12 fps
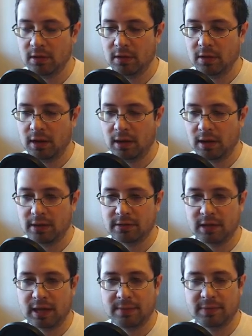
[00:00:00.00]
It's
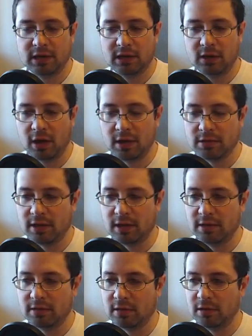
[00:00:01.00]
a game that he lost,
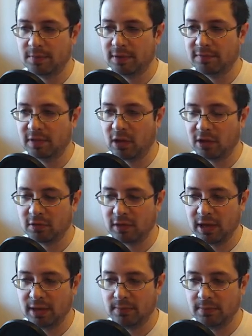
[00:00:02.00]
and it's a little bit of a longer
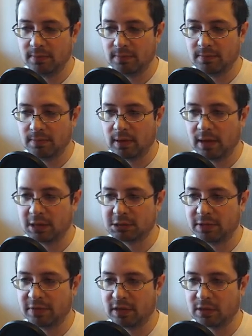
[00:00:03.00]
game.
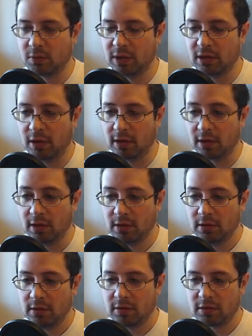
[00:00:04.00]
Actually, I think it's quite long.
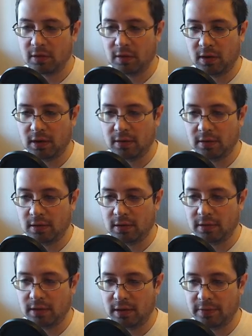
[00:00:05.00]
So
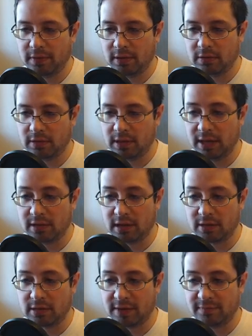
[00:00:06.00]
I think it's
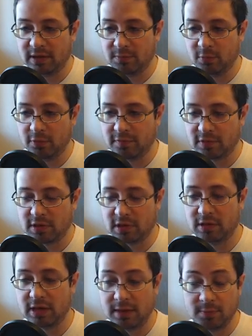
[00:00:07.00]
like 70 moves,
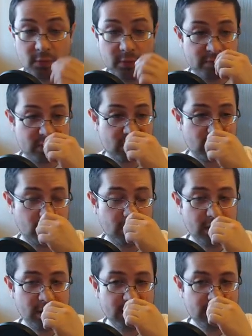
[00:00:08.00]
68 moves. So
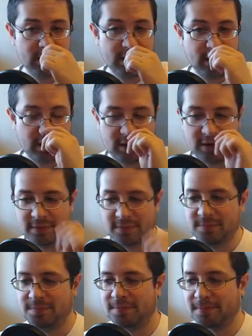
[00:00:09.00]

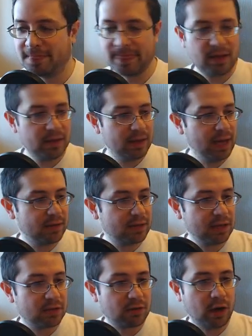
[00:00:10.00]
yeah, let's
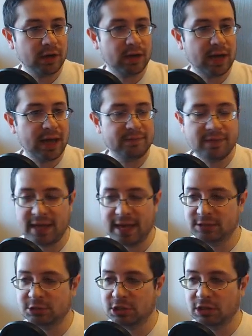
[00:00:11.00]
get started. I have the
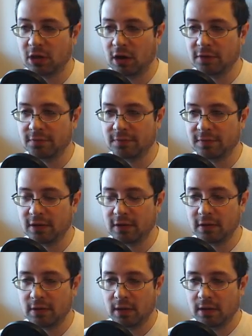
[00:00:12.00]
engine off
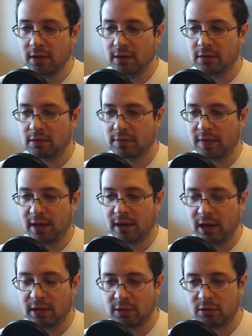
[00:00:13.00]
here so
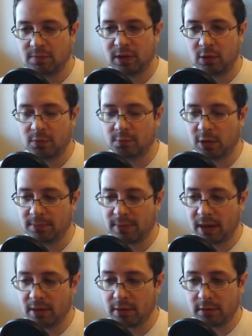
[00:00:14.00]
that I use my own brain
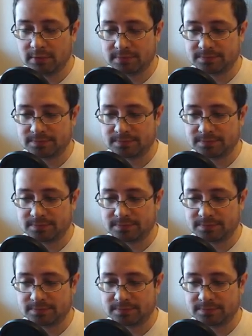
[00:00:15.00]
power.